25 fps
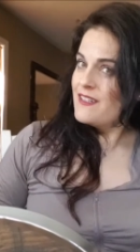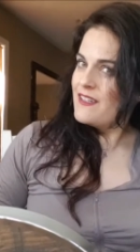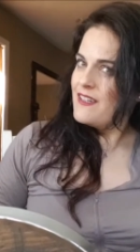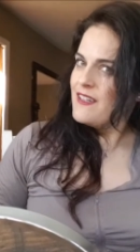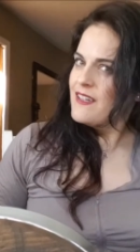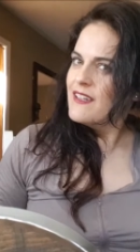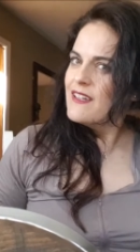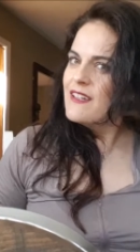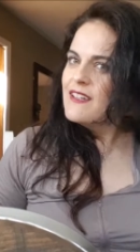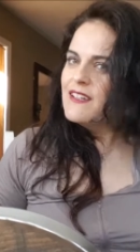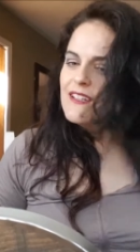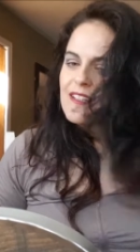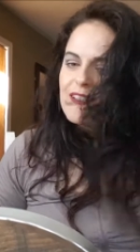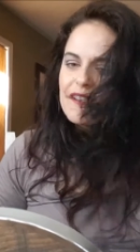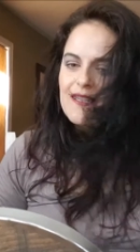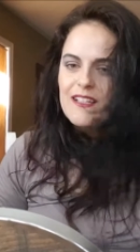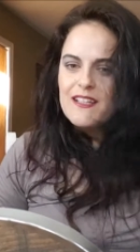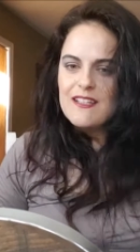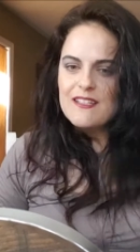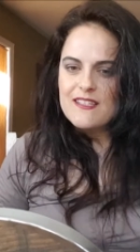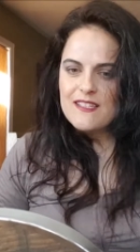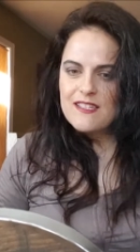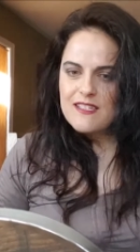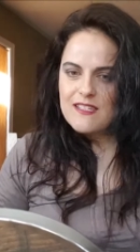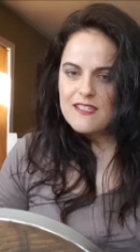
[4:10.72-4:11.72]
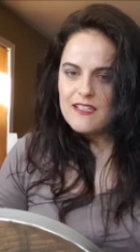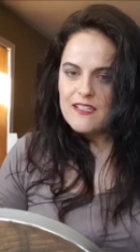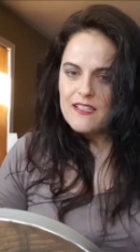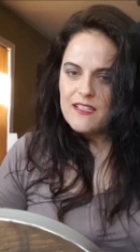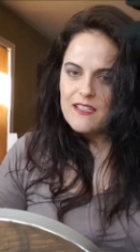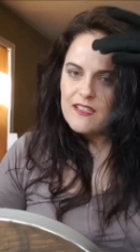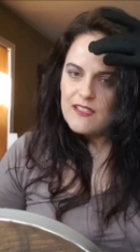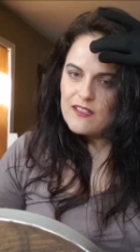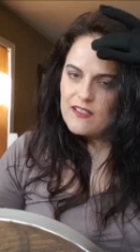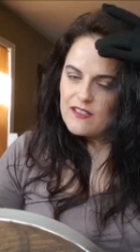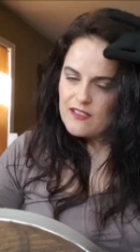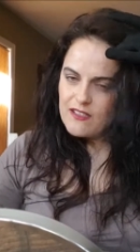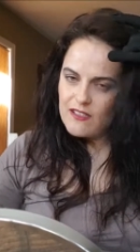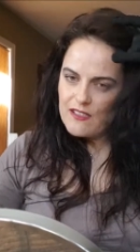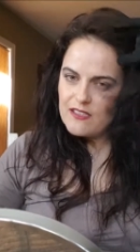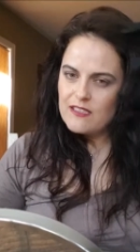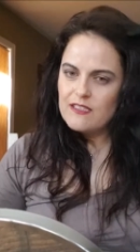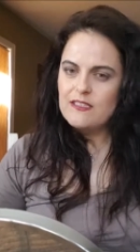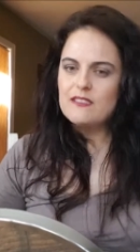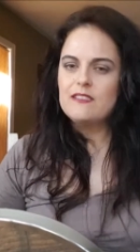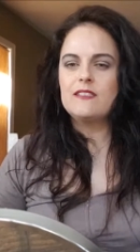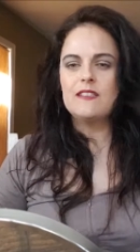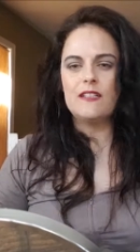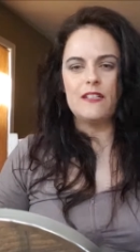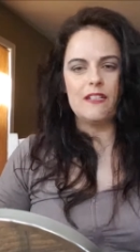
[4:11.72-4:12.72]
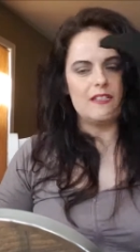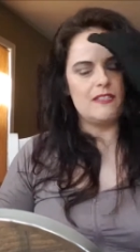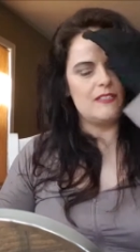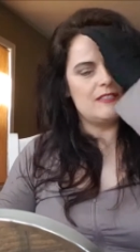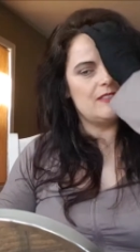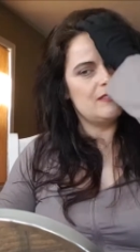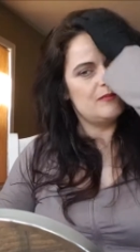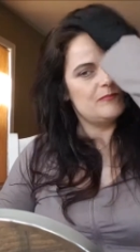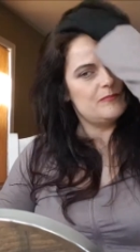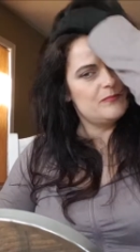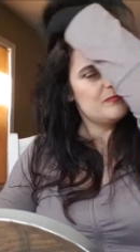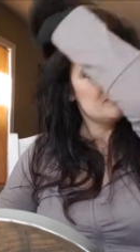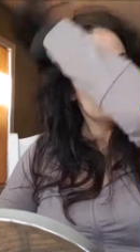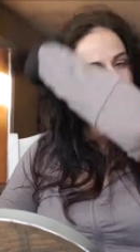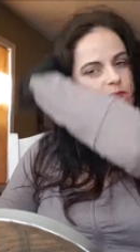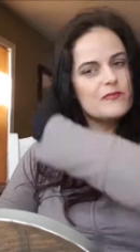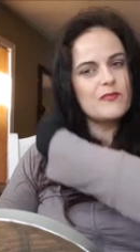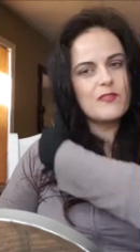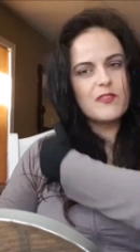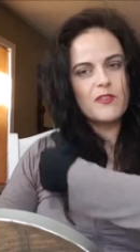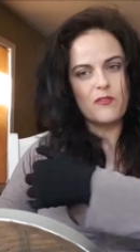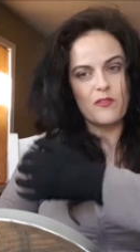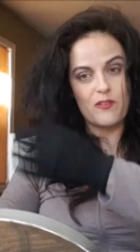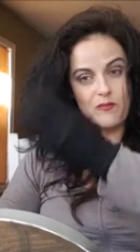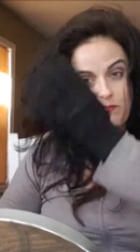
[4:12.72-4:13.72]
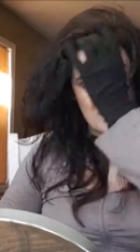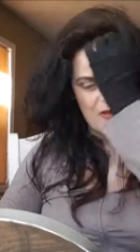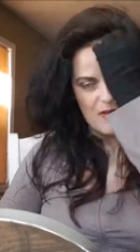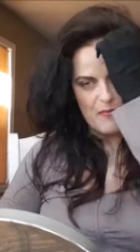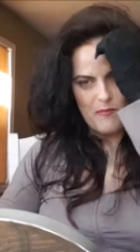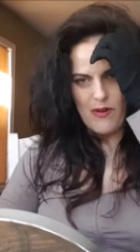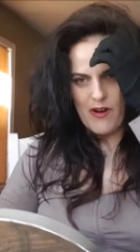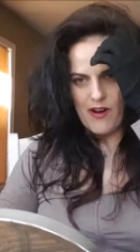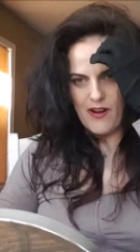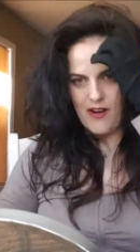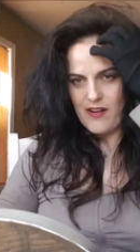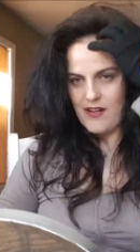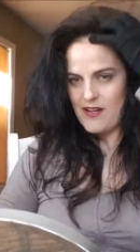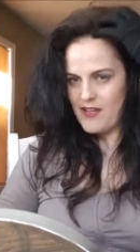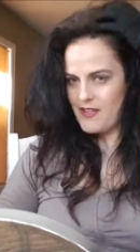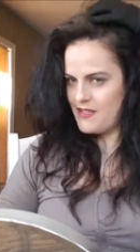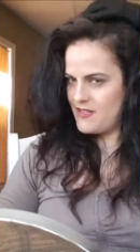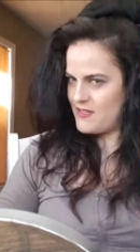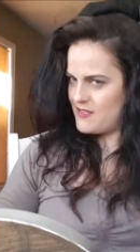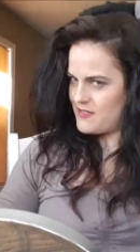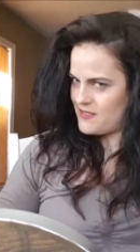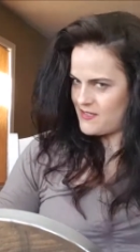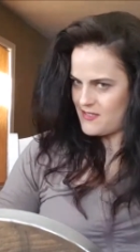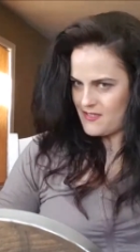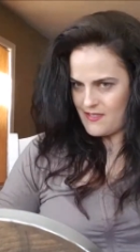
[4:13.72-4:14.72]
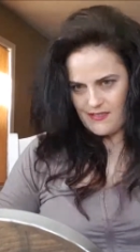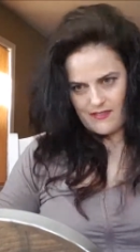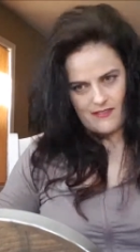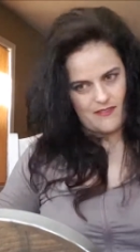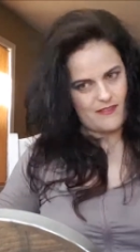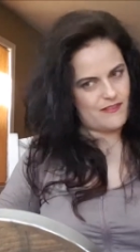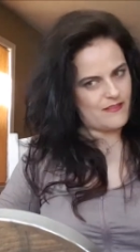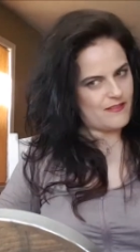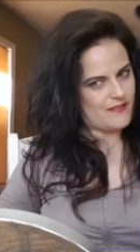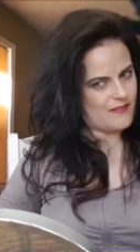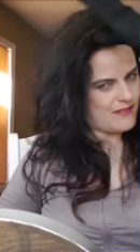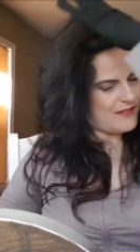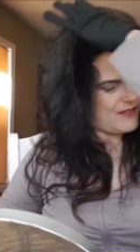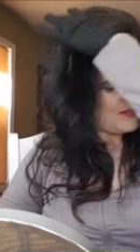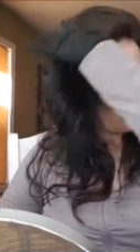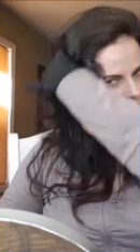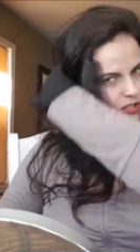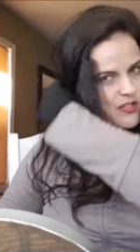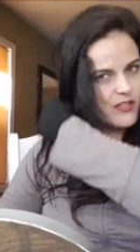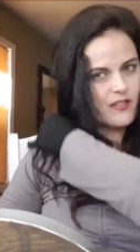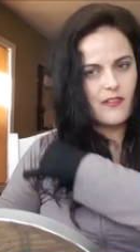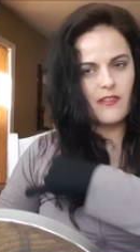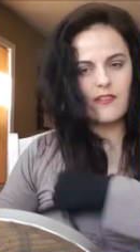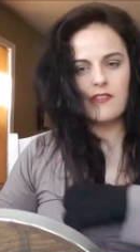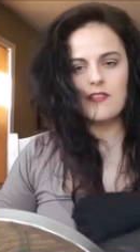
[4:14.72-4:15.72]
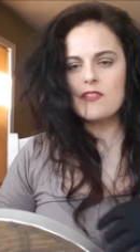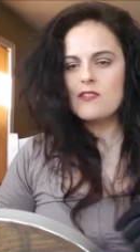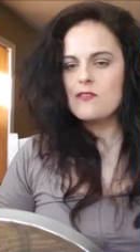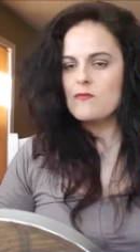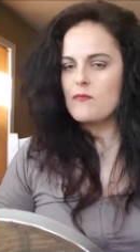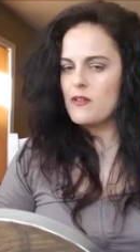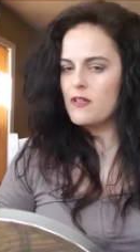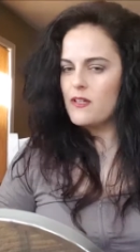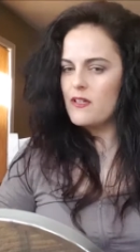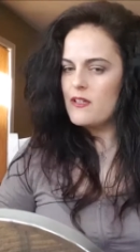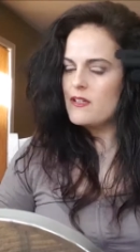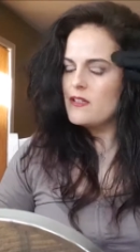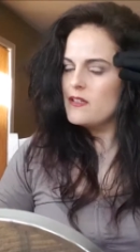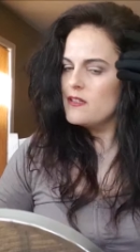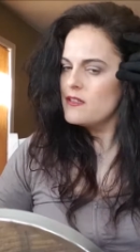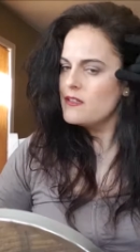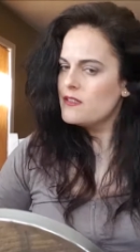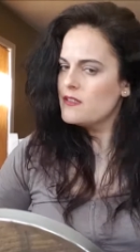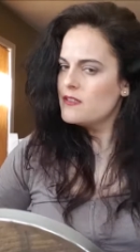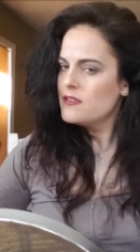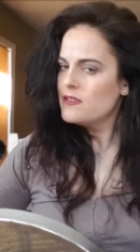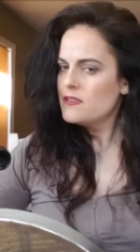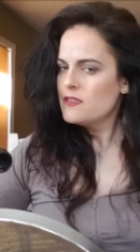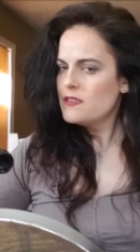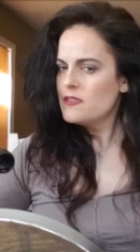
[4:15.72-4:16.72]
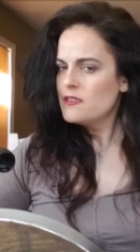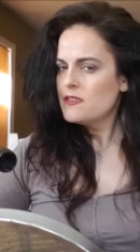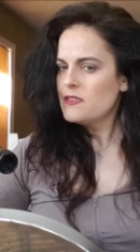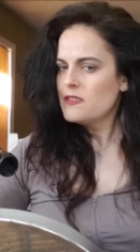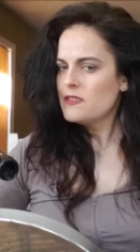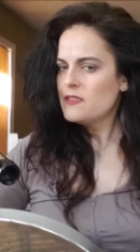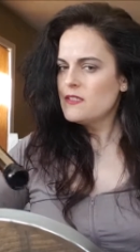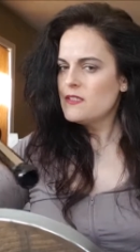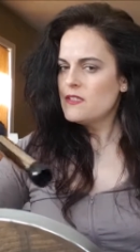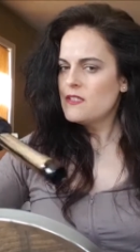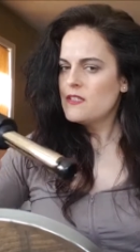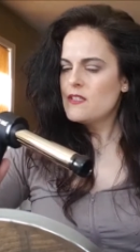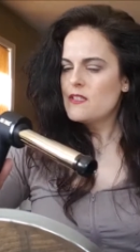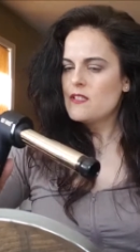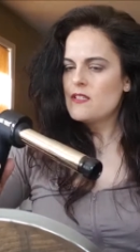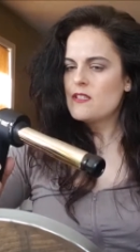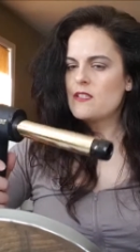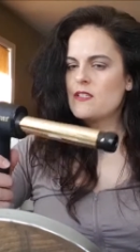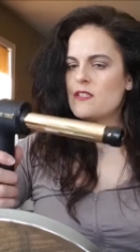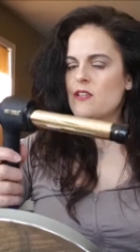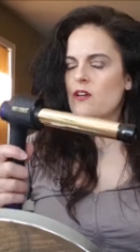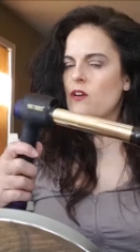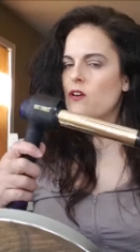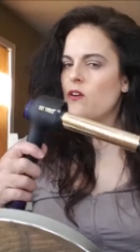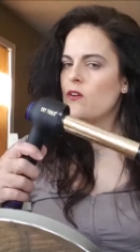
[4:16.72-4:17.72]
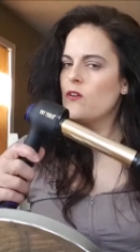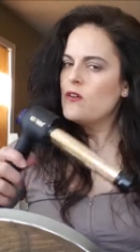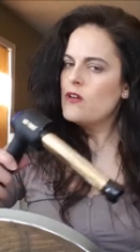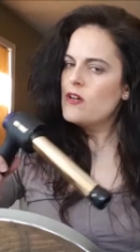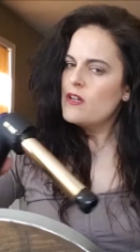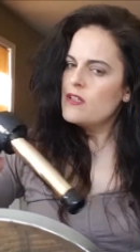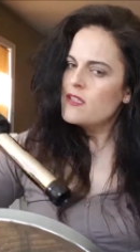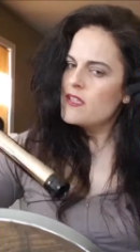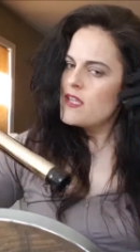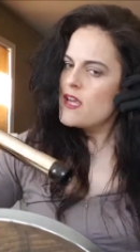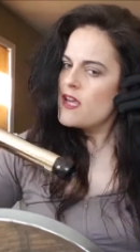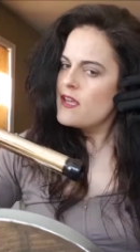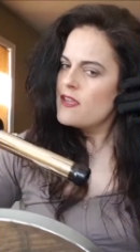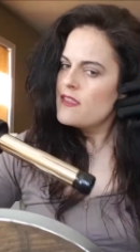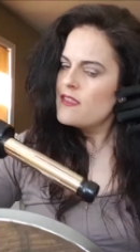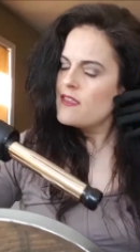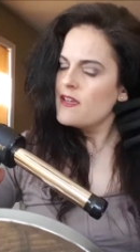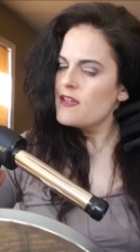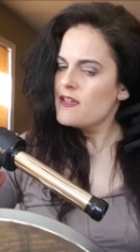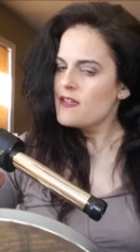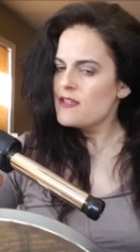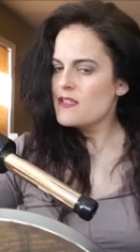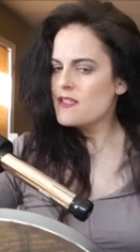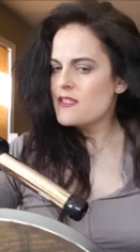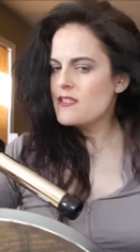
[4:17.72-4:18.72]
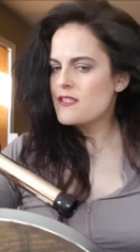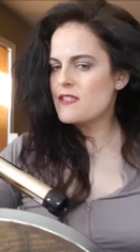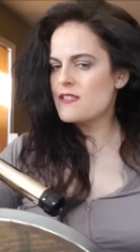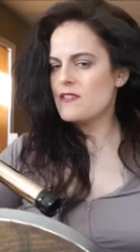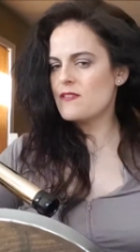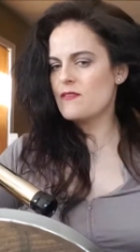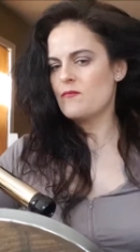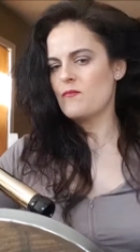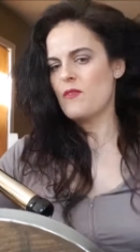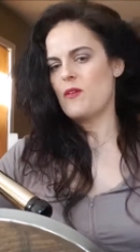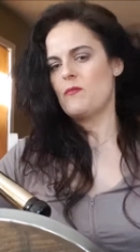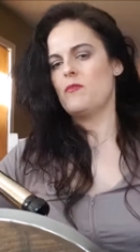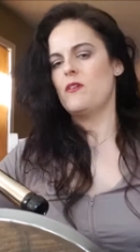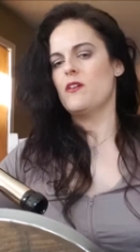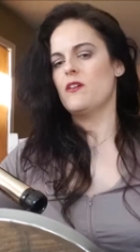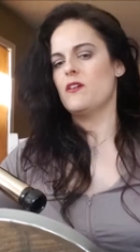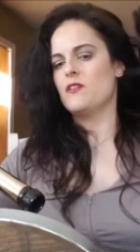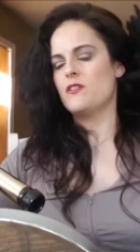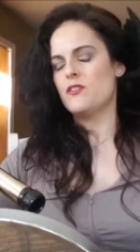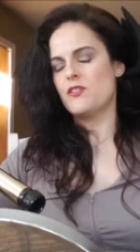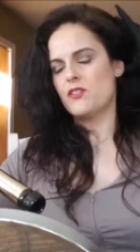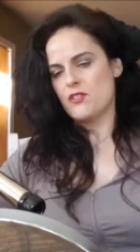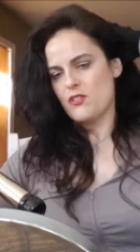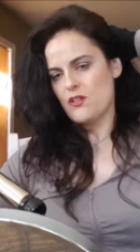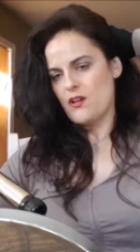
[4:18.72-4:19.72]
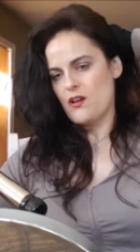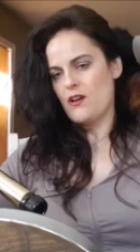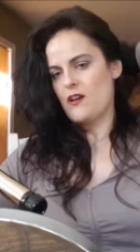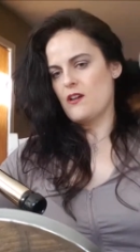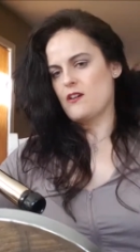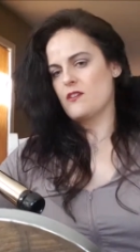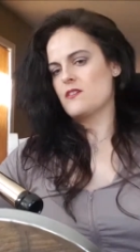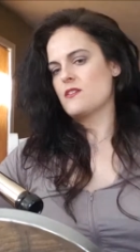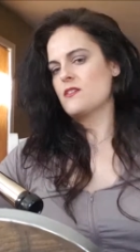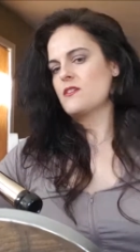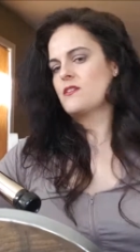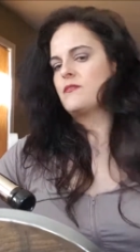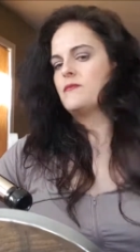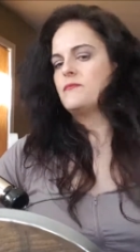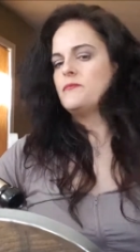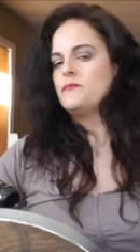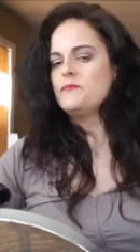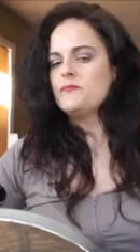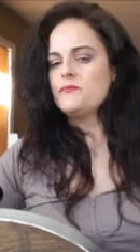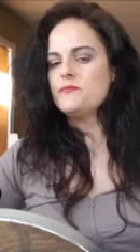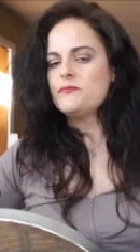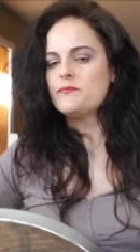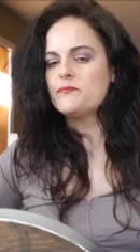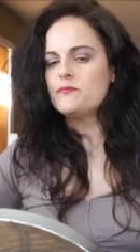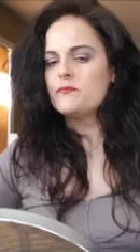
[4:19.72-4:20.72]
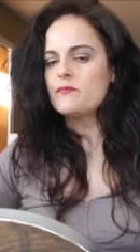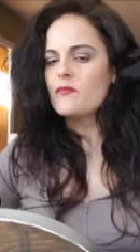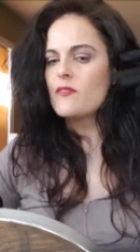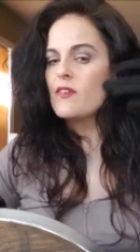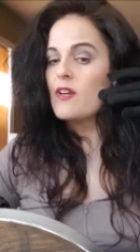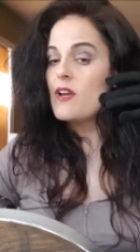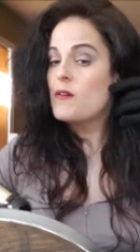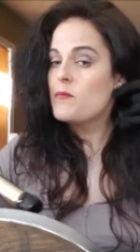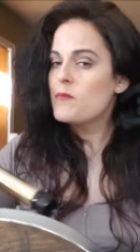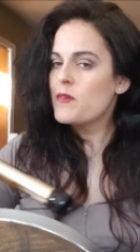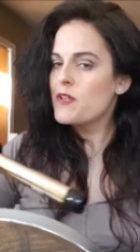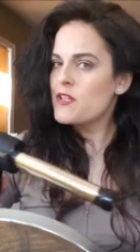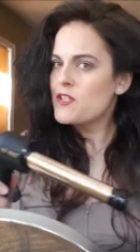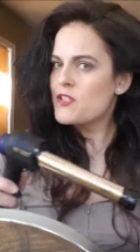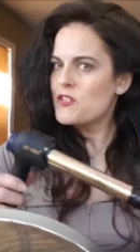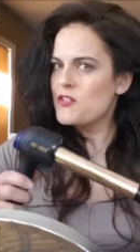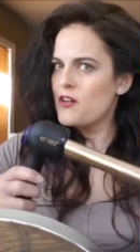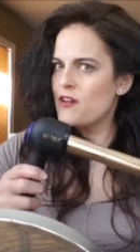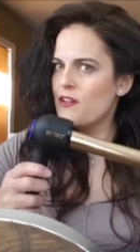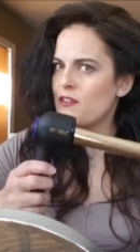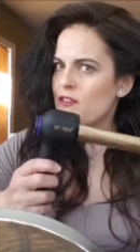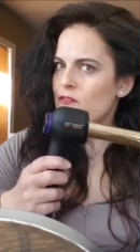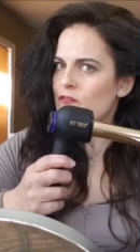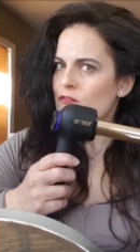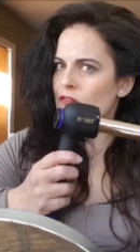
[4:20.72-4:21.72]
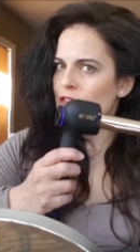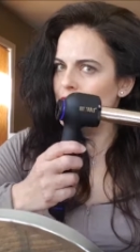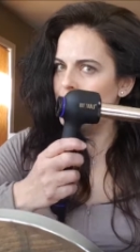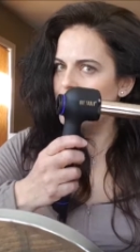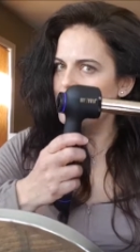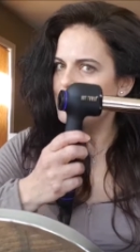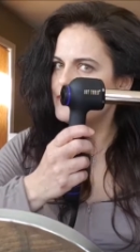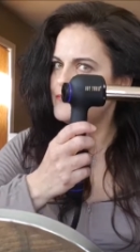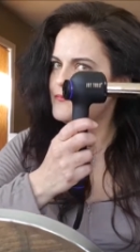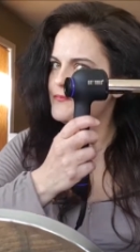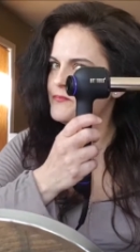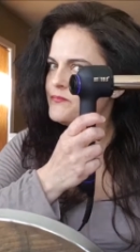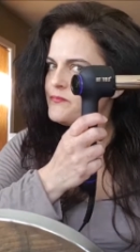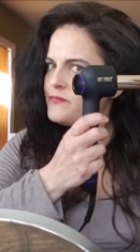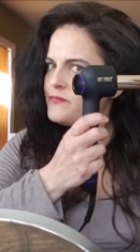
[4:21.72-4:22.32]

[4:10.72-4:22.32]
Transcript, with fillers: And let's see here. Um, my part is usually this way. So I'll take this. Maybe I'll start, I'm going to start at the front.